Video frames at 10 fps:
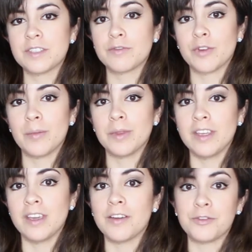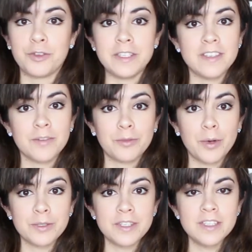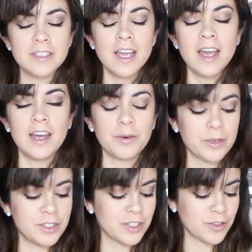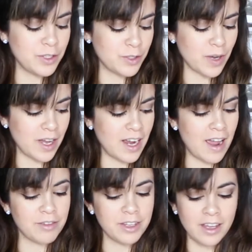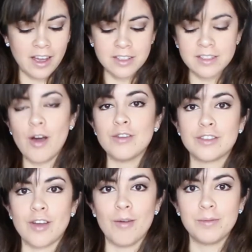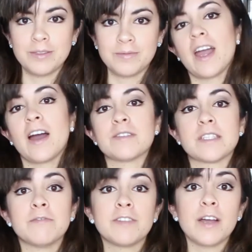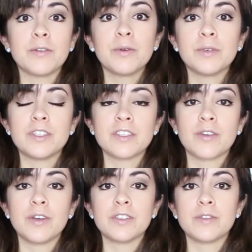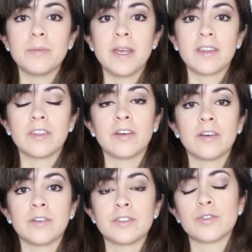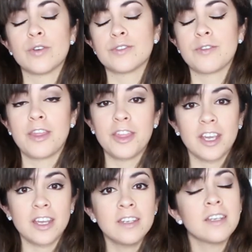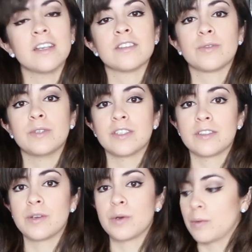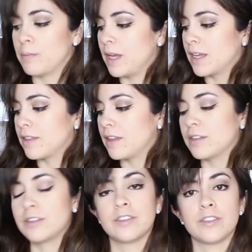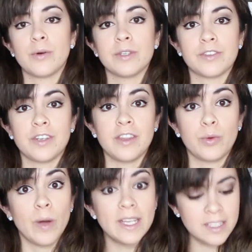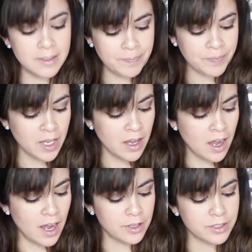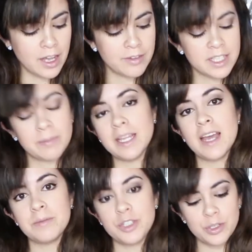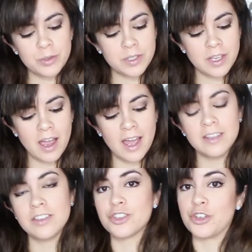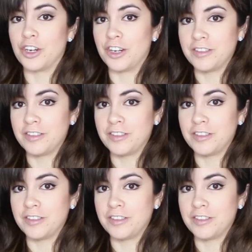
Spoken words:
from the unfreezing process, and we're just going to add everything else on top. I have some flour, which is going to make the sauce thicken and so it doesn't make the dough underneath wet. I also have some lime juice and sugar.